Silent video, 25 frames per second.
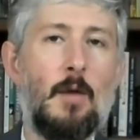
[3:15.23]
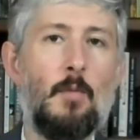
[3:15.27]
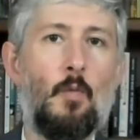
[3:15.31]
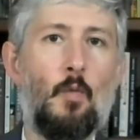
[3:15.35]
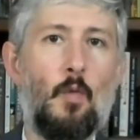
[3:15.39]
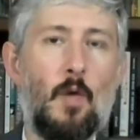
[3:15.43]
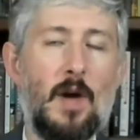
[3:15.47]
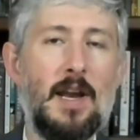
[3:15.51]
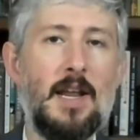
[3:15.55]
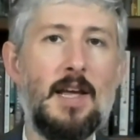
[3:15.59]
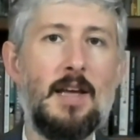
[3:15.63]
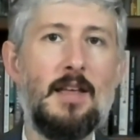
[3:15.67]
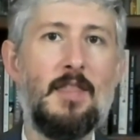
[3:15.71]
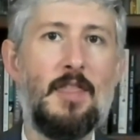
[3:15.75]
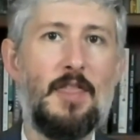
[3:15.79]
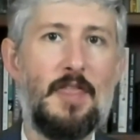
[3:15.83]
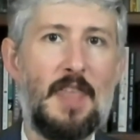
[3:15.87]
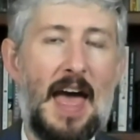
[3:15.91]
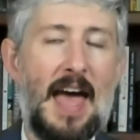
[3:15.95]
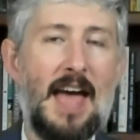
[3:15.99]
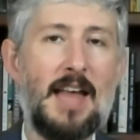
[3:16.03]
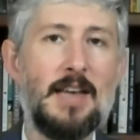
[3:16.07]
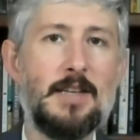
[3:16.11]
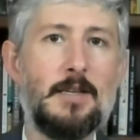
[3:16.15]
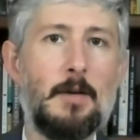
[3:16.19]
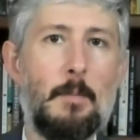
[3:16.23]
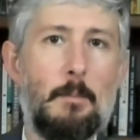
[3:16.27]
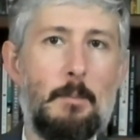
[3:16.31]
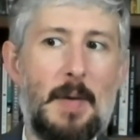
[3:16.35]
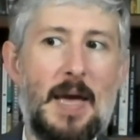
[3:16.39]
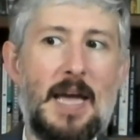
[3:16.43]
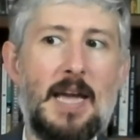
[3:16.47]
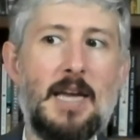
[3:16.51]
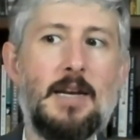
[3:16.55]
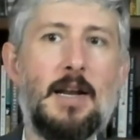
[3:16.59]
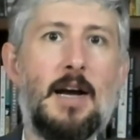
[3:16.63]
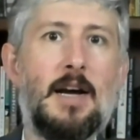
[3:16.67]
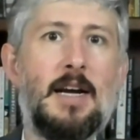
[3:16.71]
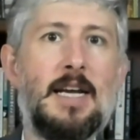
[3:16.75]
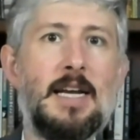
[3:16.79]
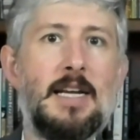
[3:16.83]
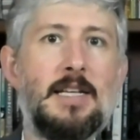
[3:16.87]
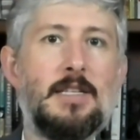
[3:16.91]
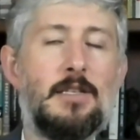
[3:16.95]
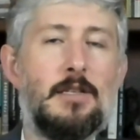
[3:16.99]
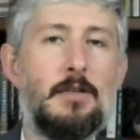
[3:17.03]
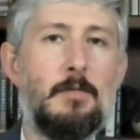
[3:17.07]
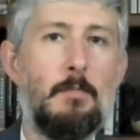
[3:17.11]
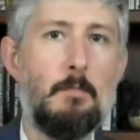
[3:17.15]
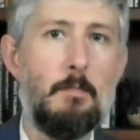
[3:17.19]
up winning that debate
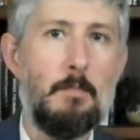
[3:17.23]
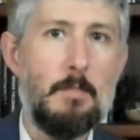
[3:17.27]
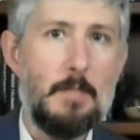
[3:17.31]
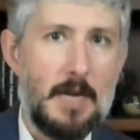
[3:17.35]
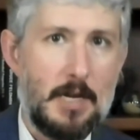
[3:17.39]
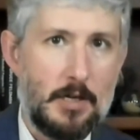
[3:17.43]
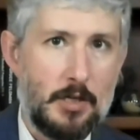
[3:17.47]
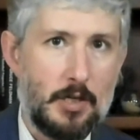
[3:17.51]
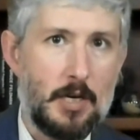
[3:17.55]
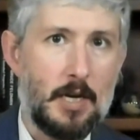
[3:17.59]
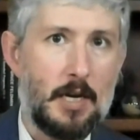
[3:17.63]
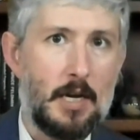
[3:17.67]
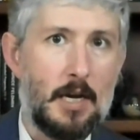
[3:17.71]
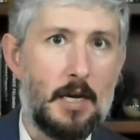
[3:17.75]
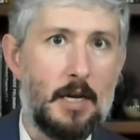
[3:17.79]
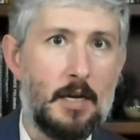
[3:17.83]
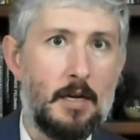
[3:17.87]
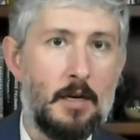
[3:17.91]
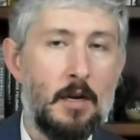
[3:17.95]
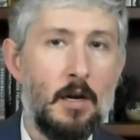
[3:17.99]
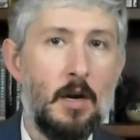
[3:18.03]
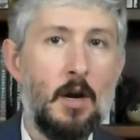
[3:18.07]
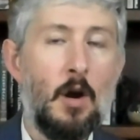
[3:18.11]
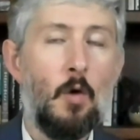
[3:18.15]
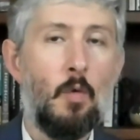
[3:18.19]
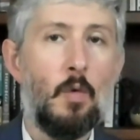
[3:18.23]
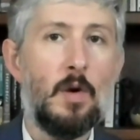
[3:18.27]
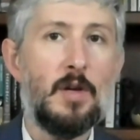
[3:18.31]
against Michigan,